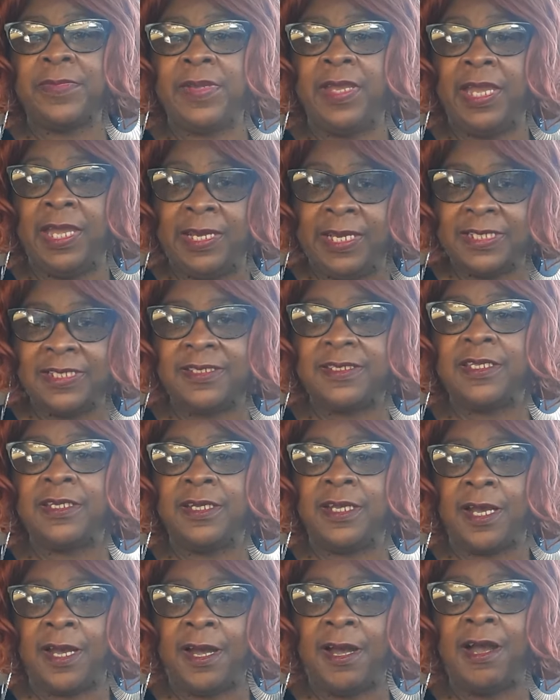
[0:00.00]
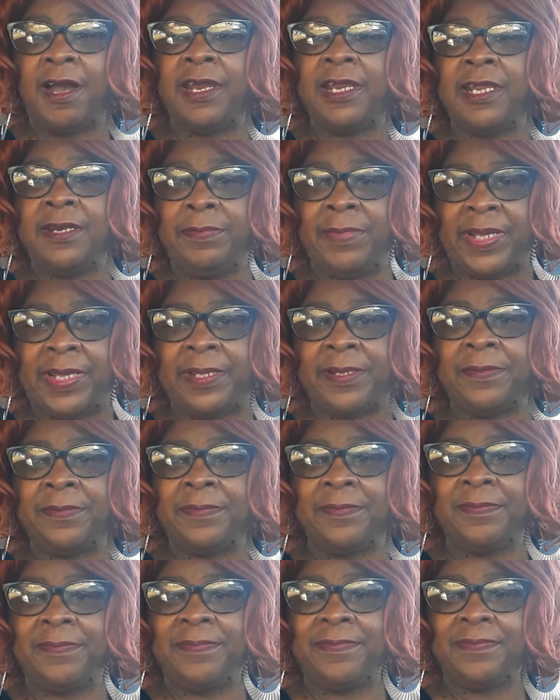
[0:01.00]
And it's the God in me.
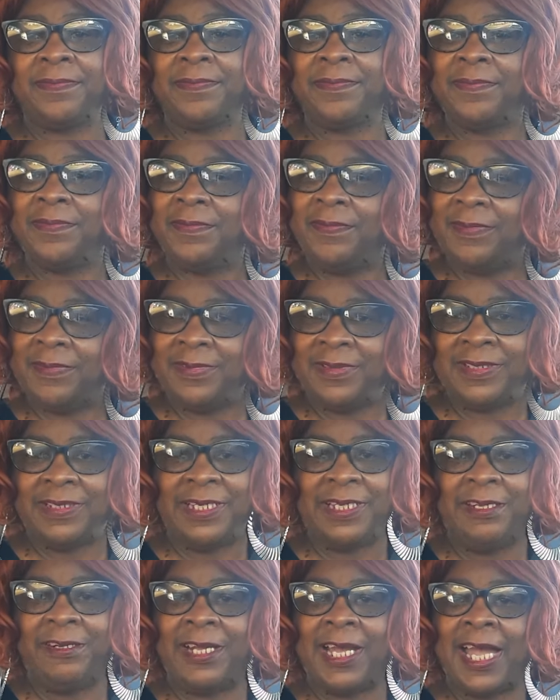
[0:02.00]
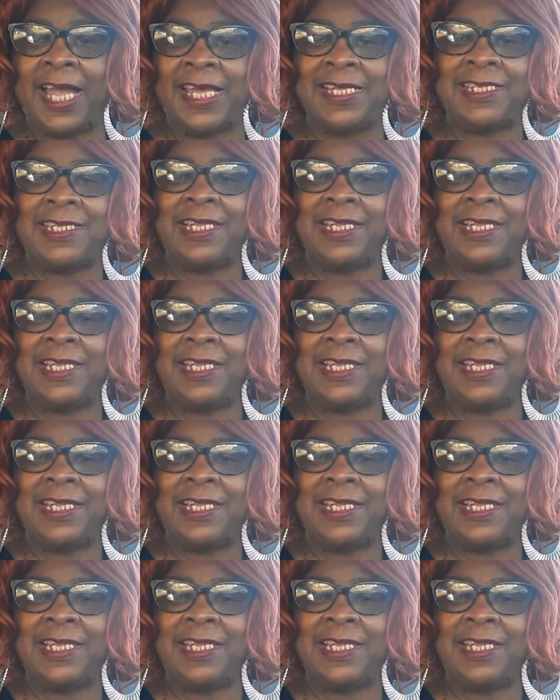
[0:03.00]
See you guys